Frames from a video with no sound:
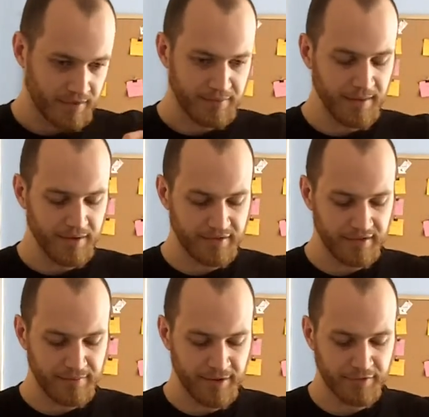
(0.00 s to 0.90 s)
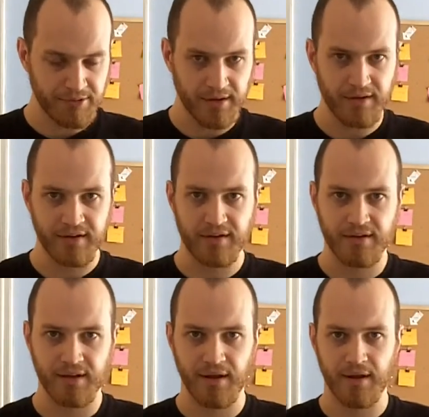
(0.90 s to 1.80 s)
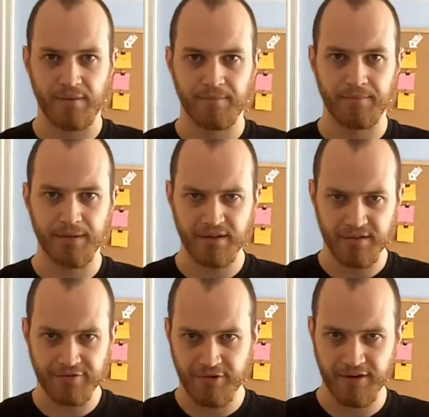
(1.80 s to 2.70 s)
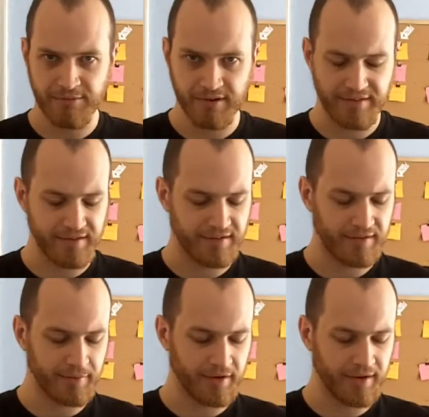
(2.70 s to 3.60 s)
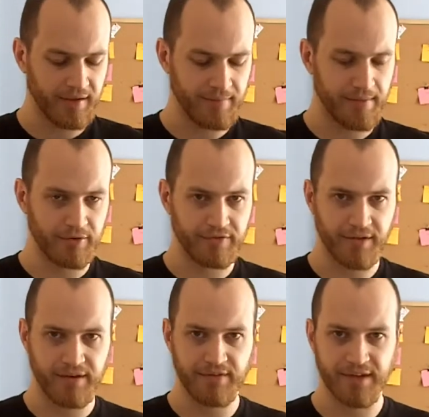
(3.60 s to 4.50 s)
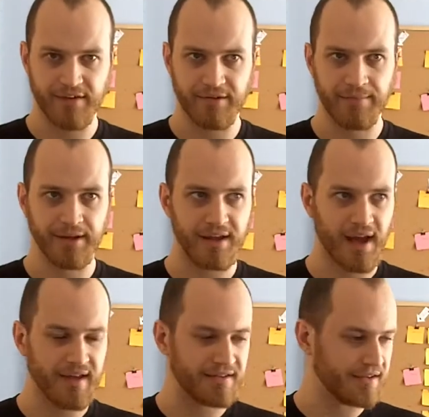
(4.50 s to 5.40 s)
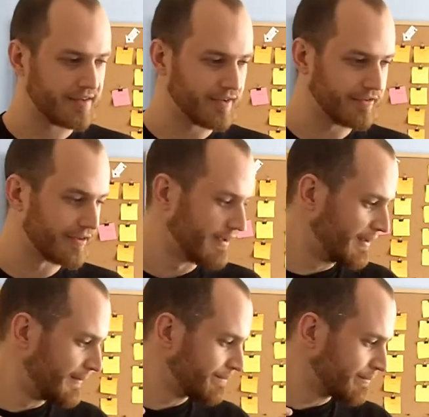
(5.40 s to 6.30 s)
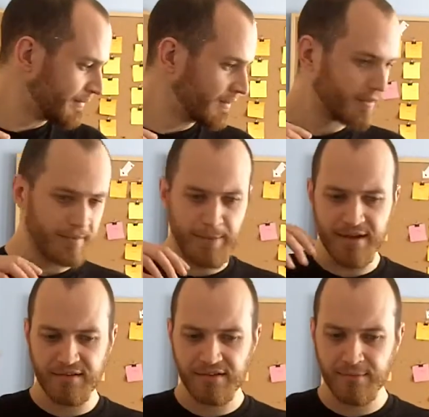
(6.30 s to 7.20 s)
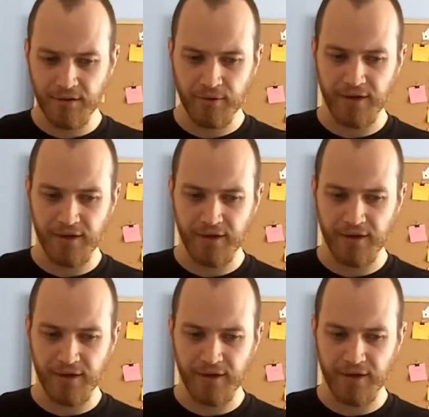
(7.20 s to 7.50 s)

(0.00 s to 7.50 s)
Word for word: Smells smells pretty good. Um, because I French pressed this, I'm not going to get the most flavors out of it, but it has a sort of the beans smell